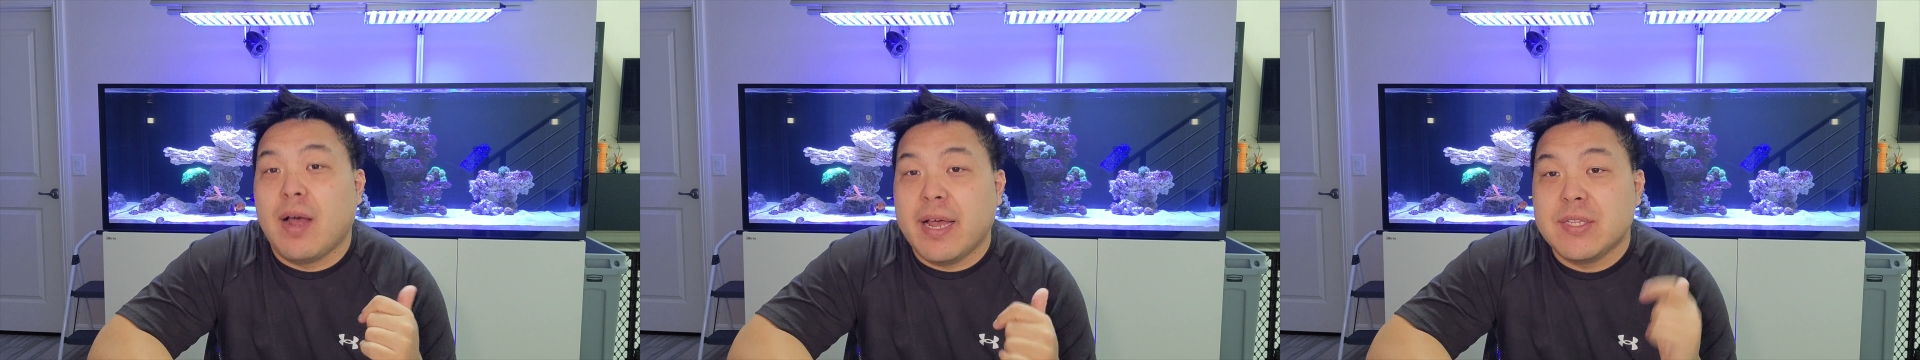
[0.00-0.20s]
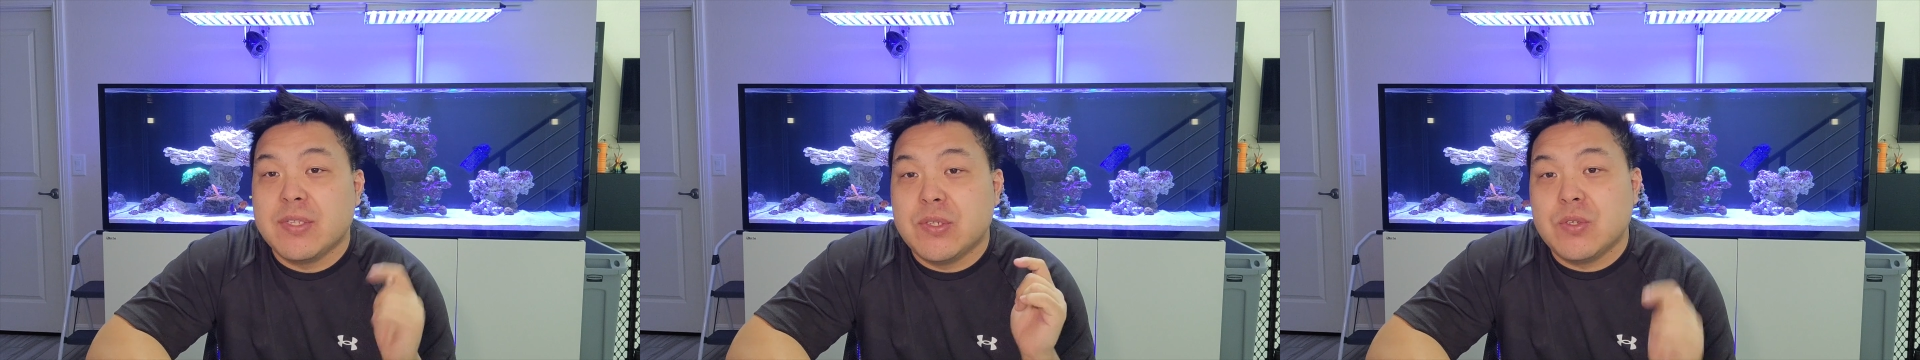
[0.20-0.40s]

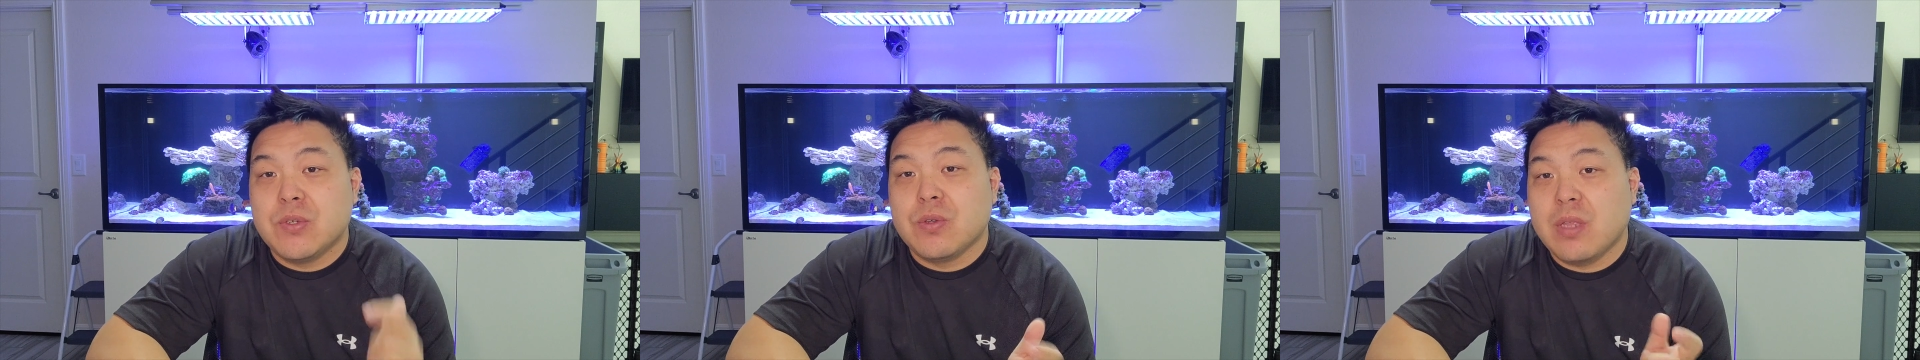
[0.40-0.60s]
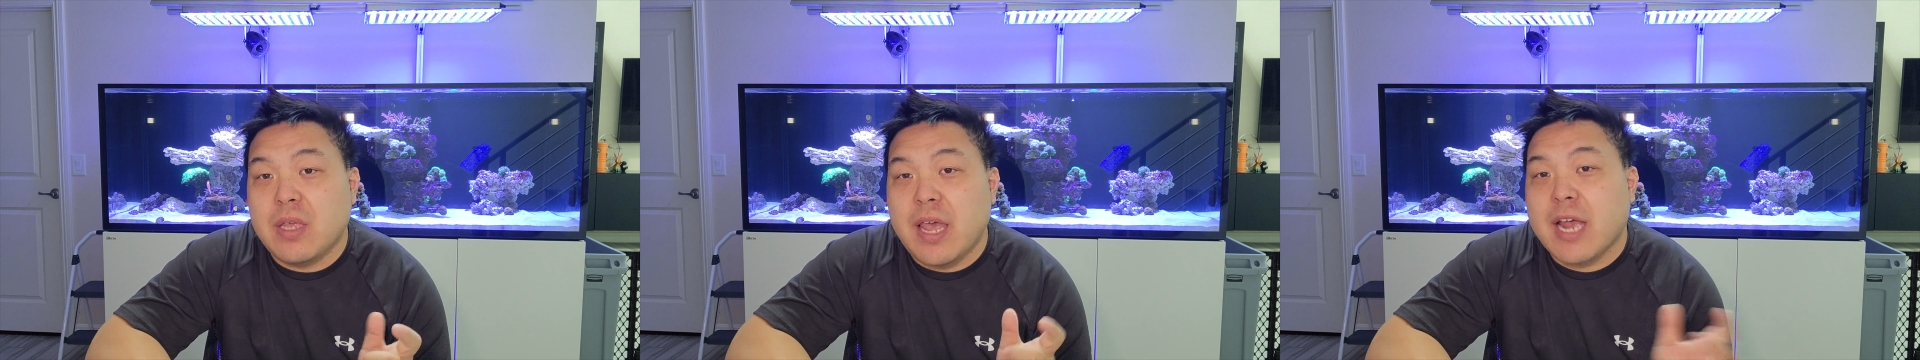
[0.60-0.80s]
I
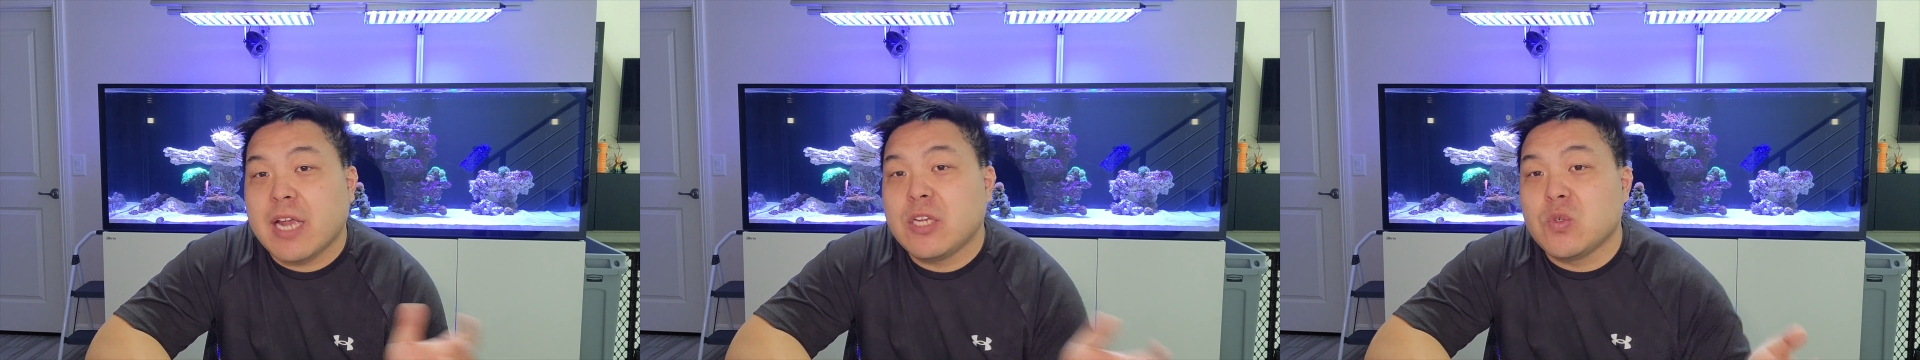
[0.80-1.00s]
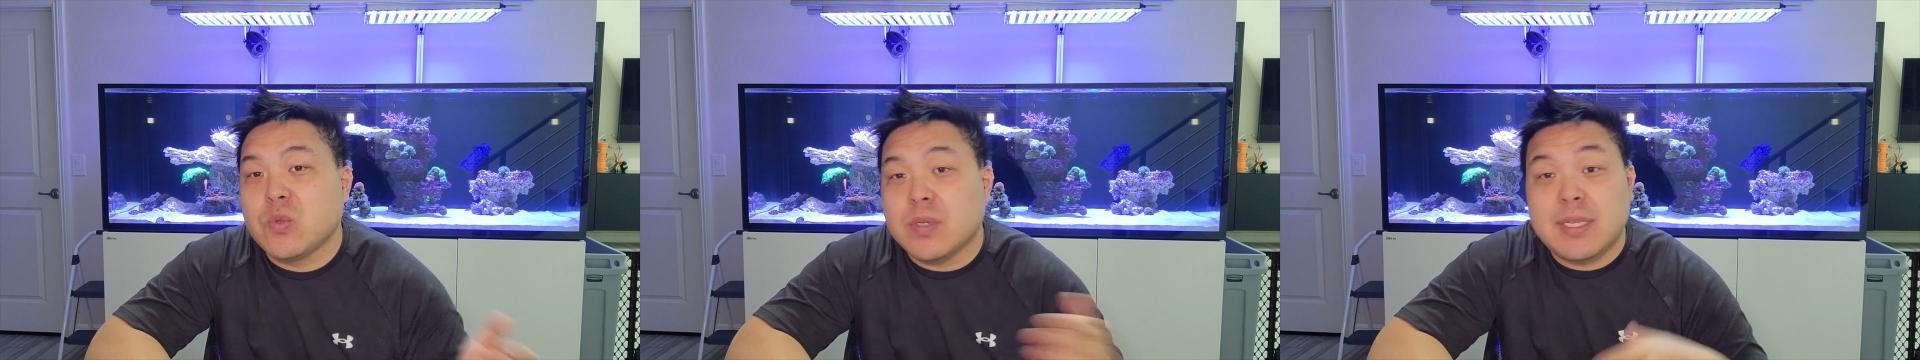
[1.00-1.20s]
do the
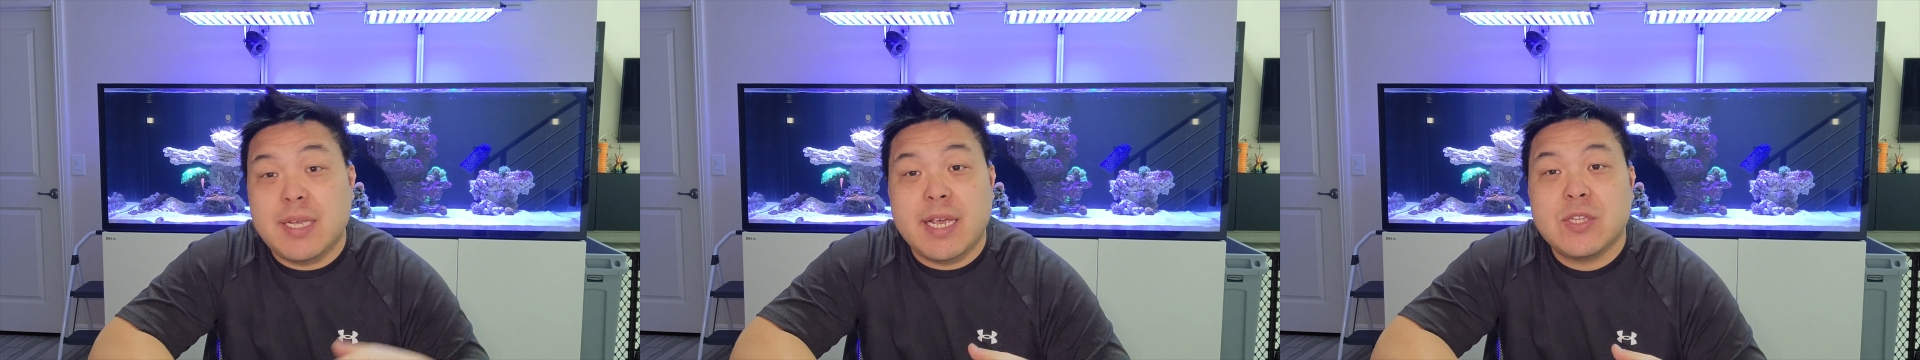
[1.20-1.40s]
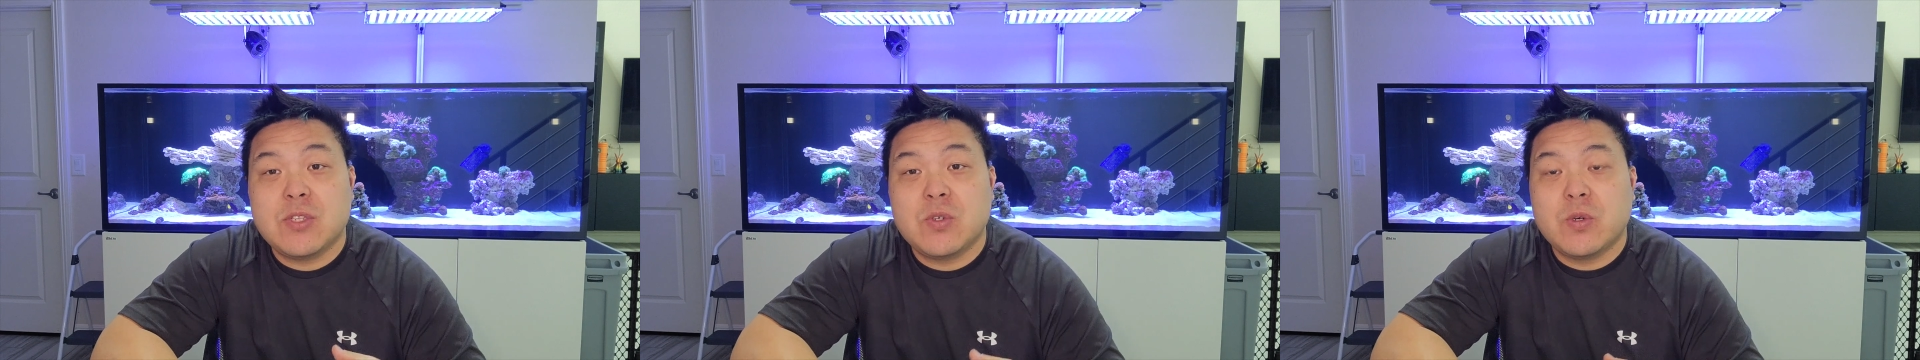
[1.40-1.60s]
actual
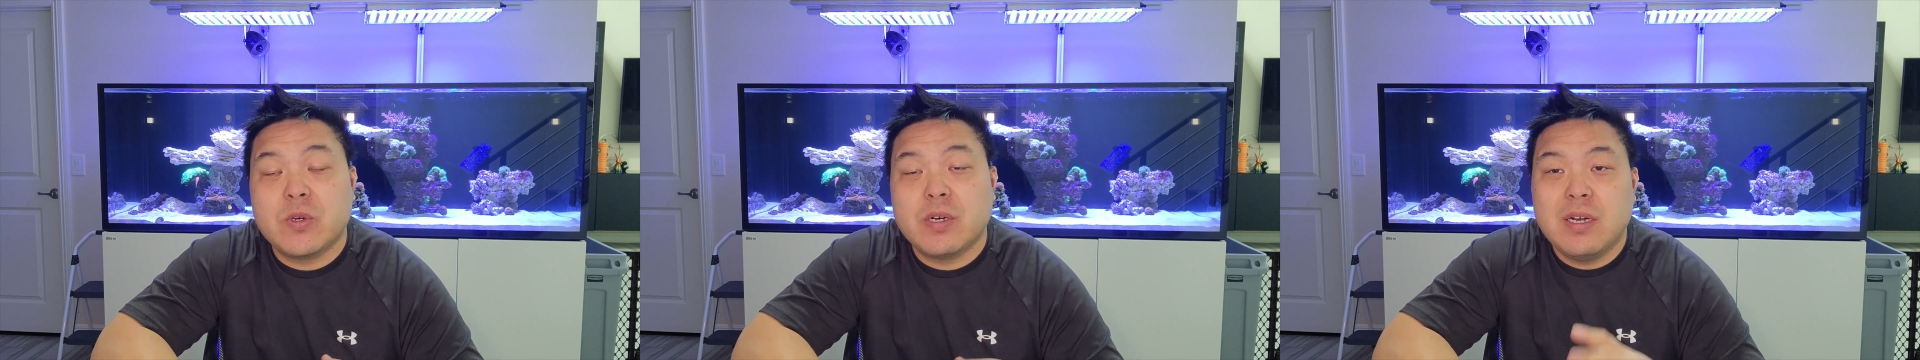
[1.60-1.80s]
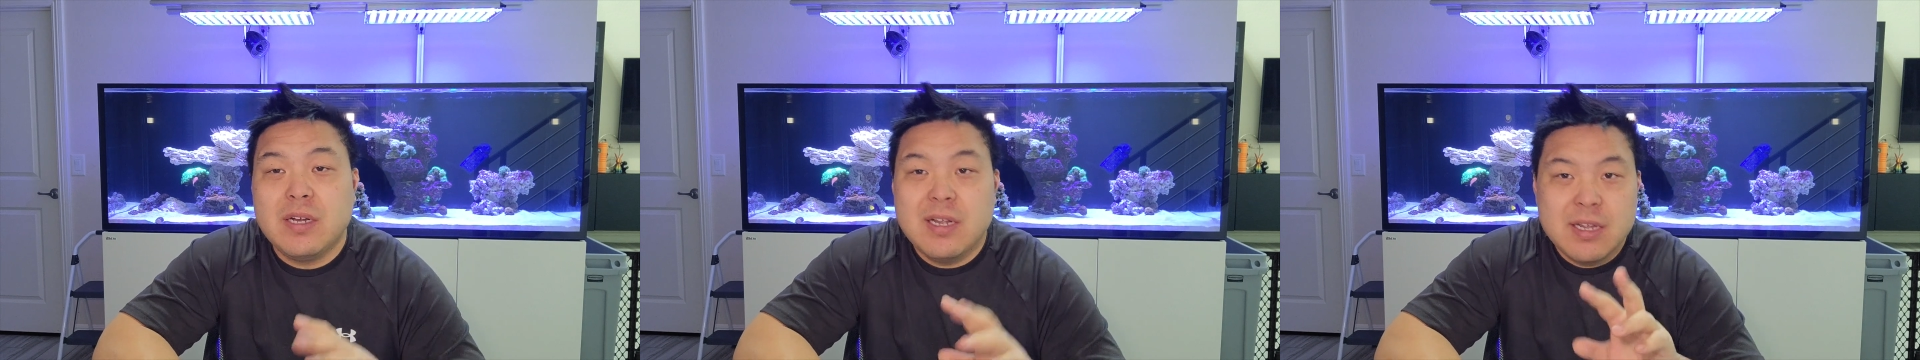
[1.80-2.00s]
tank
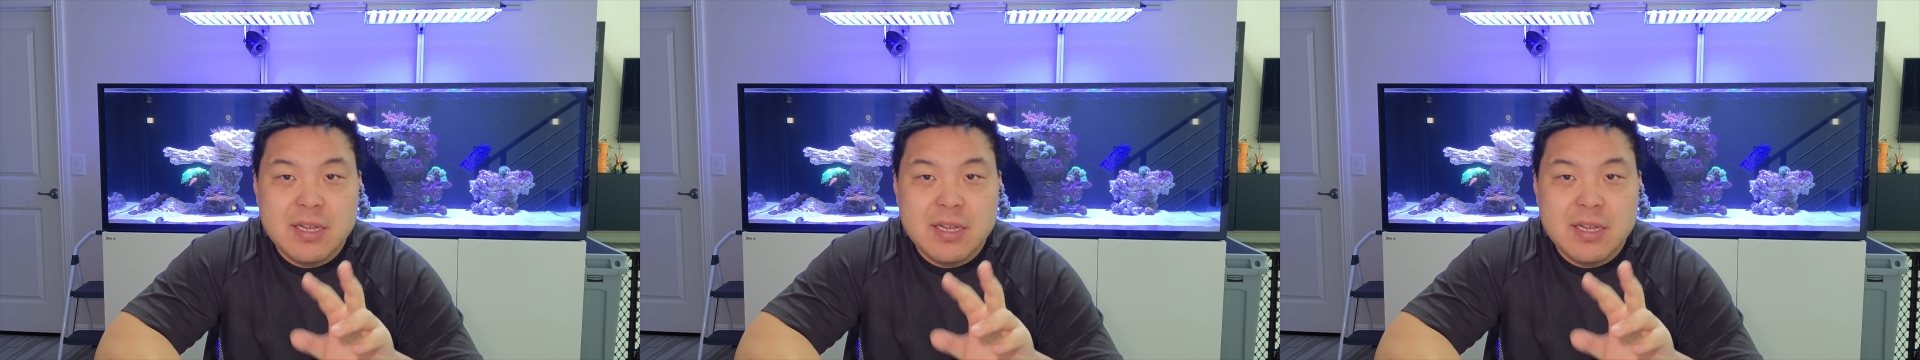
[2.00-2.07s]
tour.